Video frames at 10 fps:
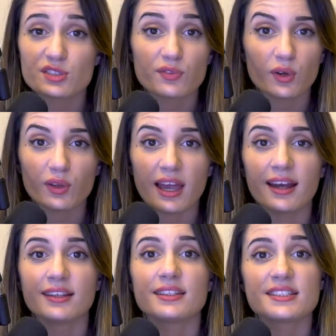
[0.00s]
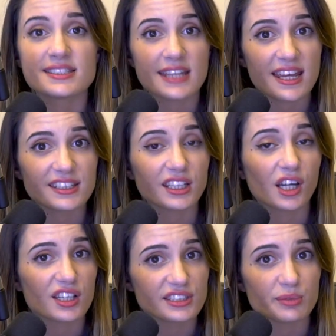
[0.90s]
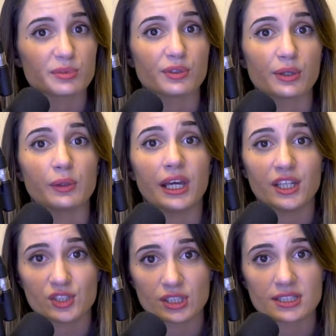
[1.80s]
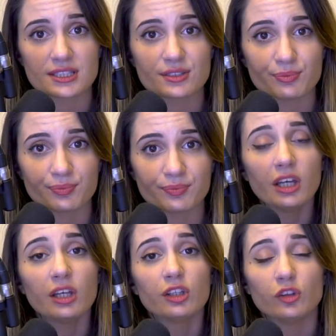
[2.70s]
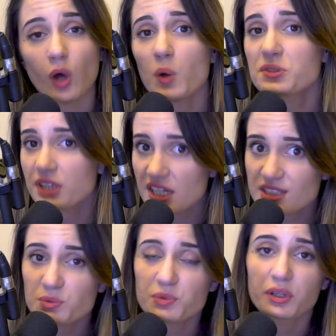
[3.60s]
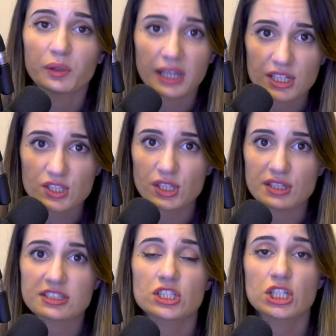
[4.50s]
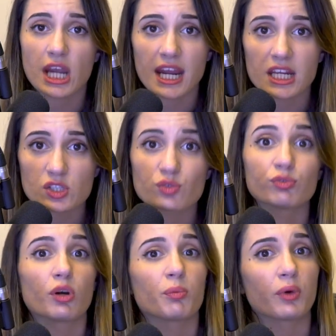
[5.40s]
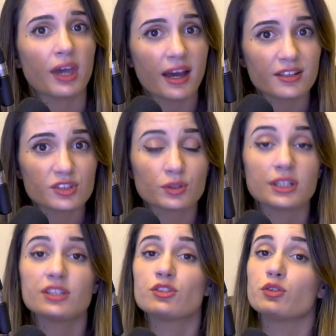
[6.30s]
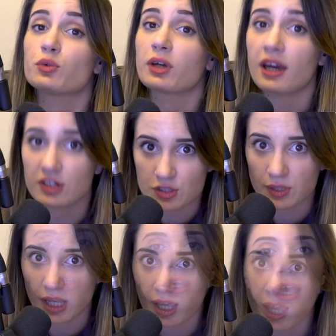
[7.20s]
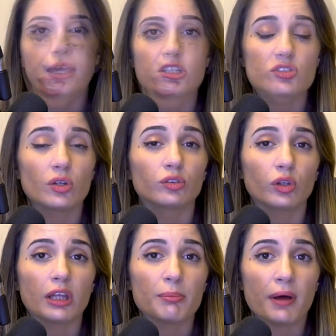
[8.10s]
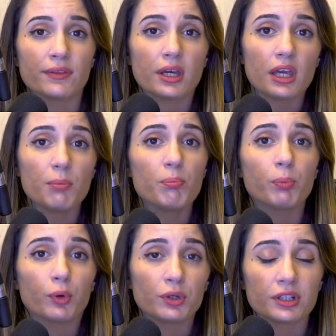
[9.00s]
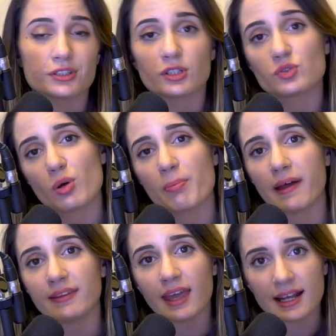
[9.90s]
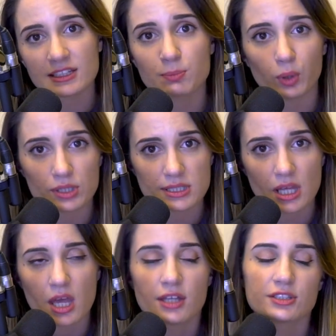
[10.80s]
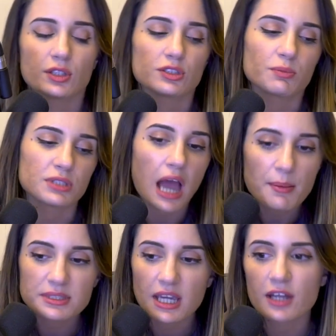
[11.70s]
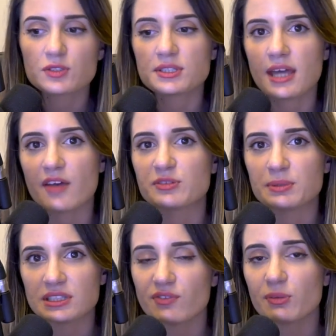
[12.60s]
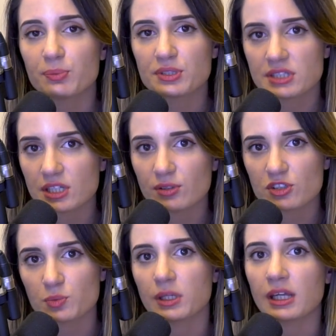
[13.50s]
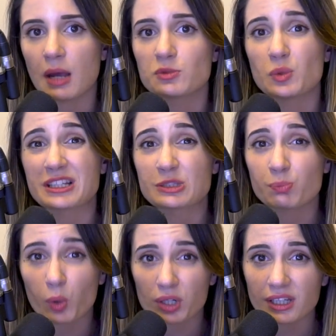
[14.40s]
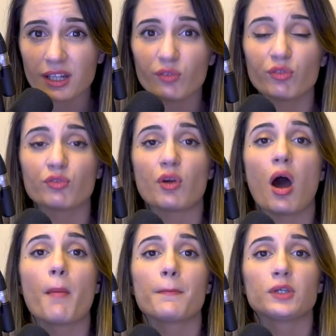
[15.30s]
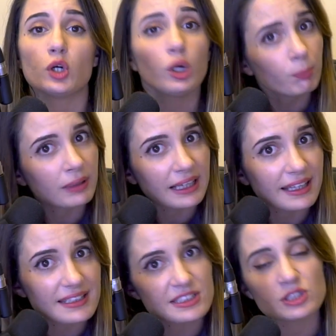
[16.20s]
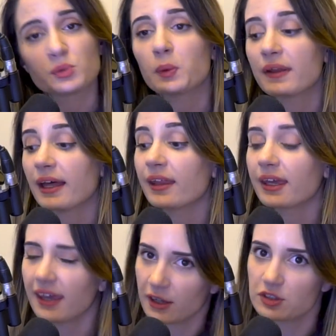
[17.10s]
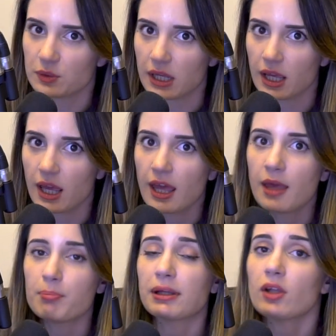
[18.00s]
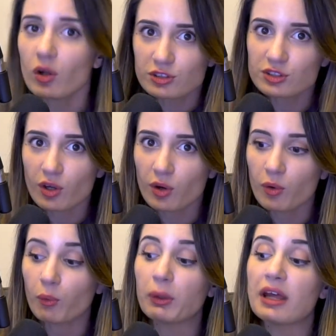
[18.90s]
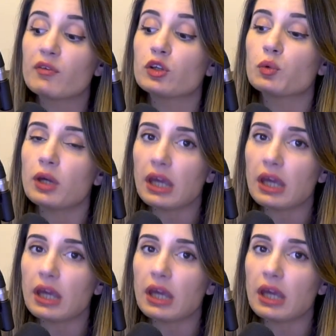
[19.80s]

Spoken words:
of all, understanding customs regulations. Those customs regulations change from country to country, and it's not only about the import, it's also about the exports. So sometimes countries have specific procedures when it comes to exporting from your place to another country. But also, whenever you